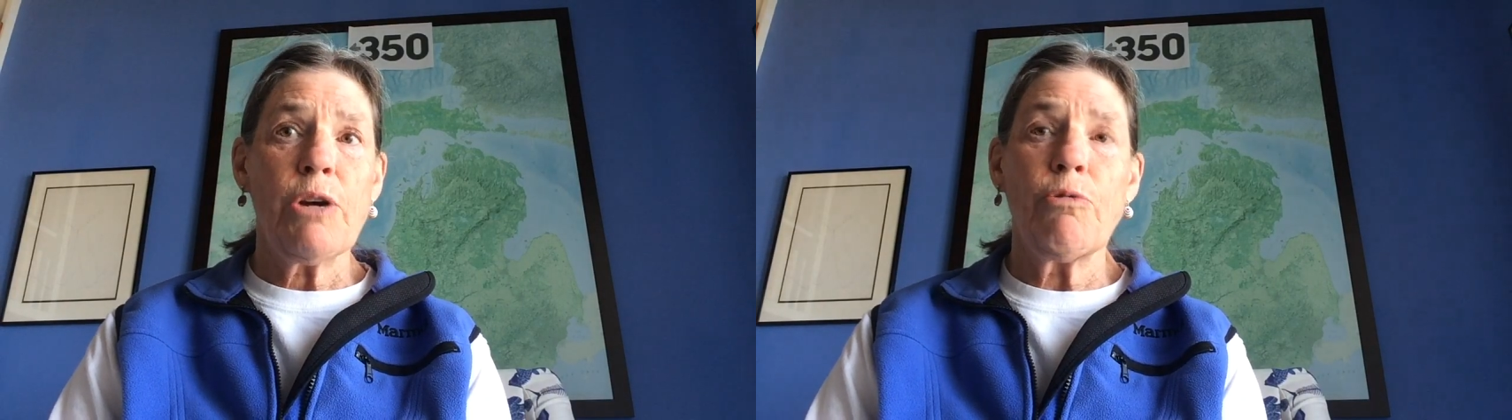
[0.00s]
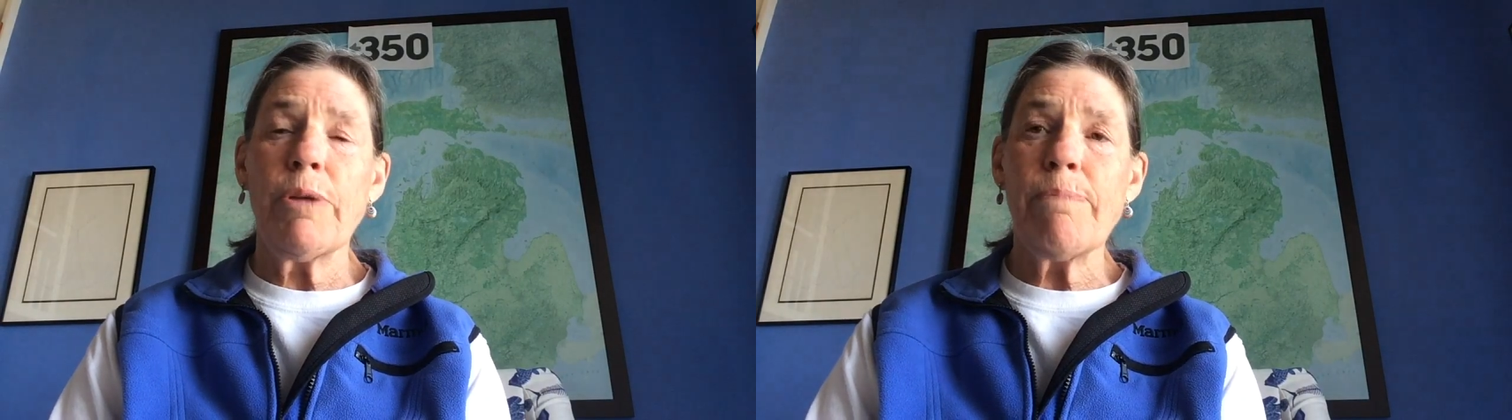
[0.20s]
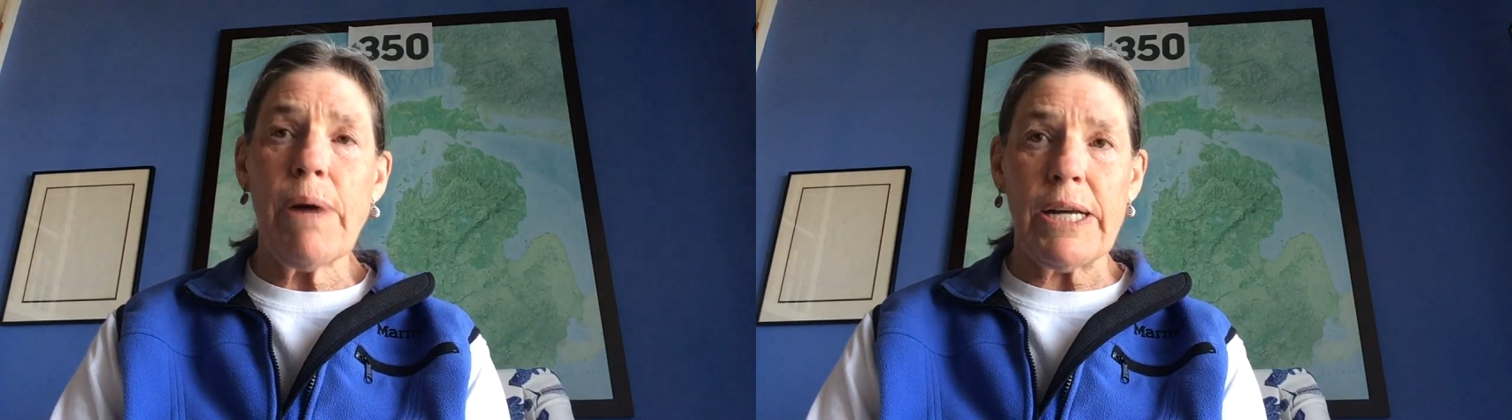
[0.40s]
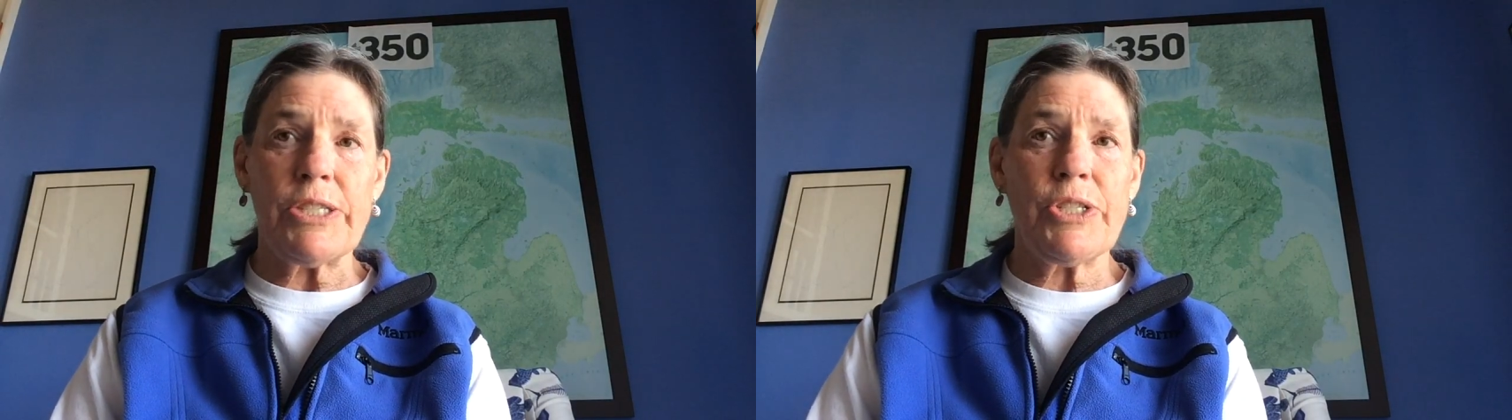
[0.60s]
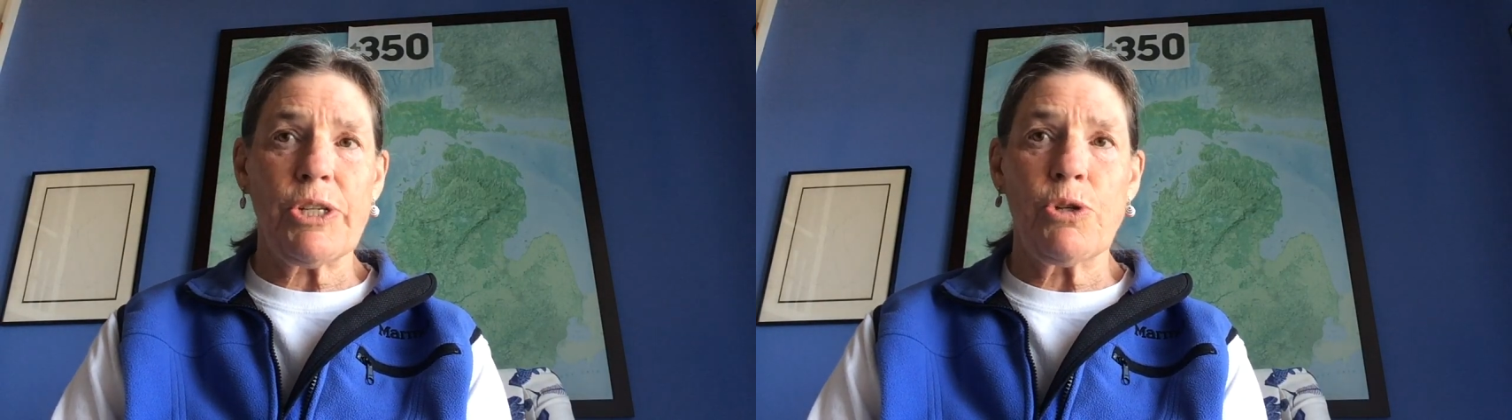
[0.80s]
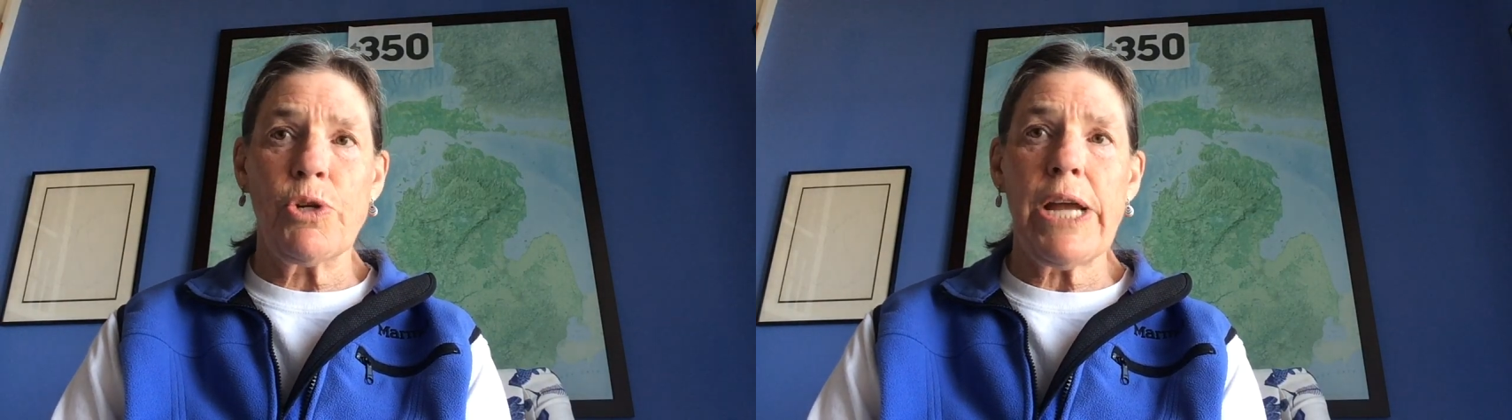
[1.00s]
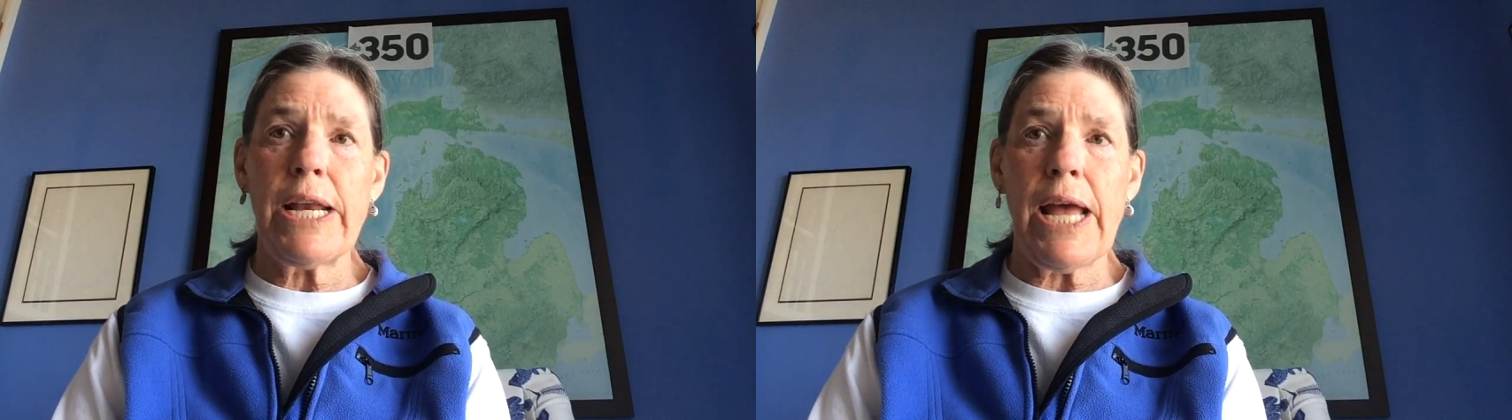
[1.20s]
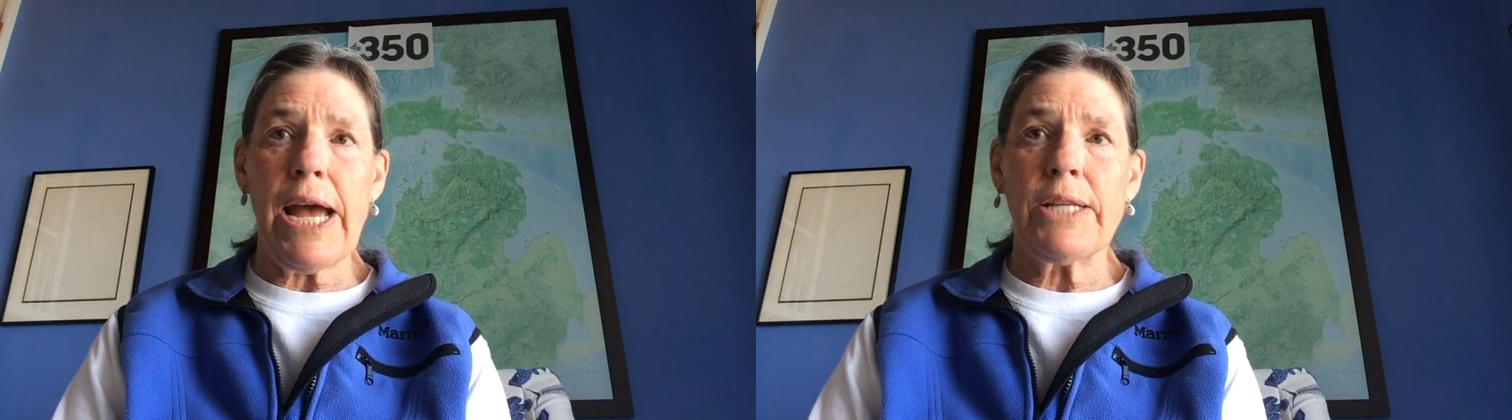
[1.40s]
We must
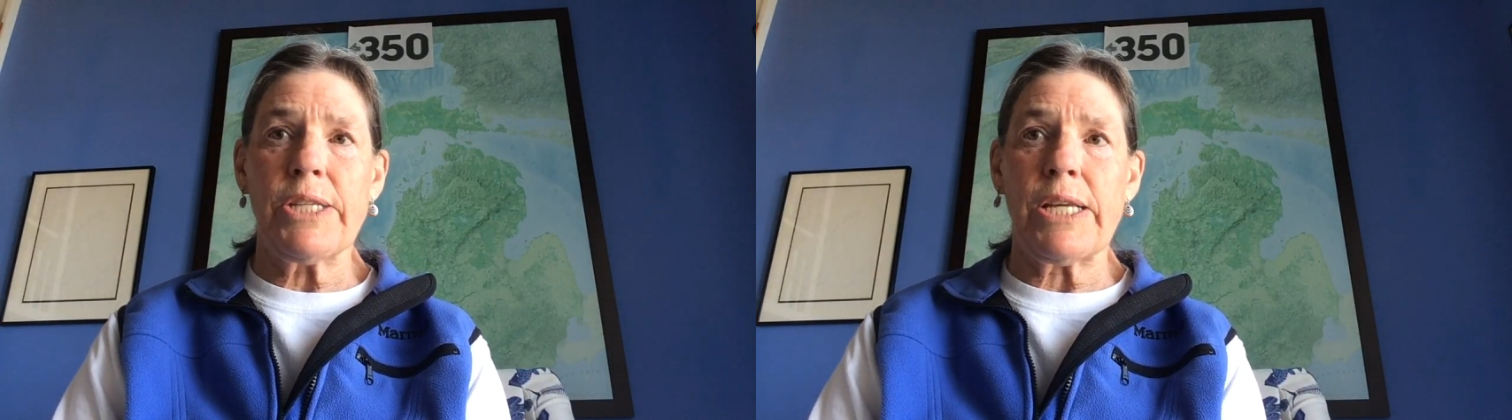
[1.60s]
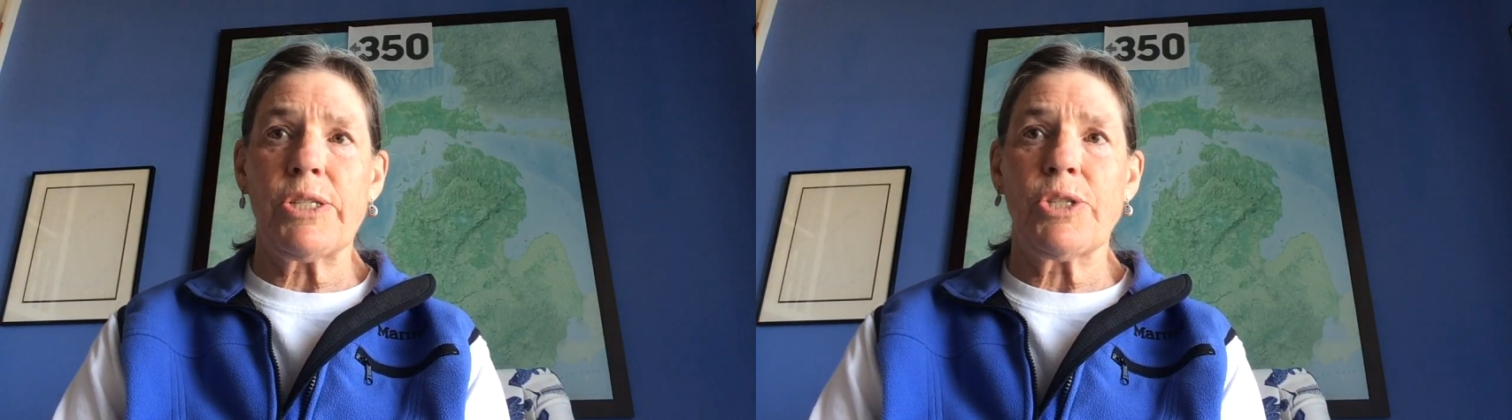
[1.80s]
create access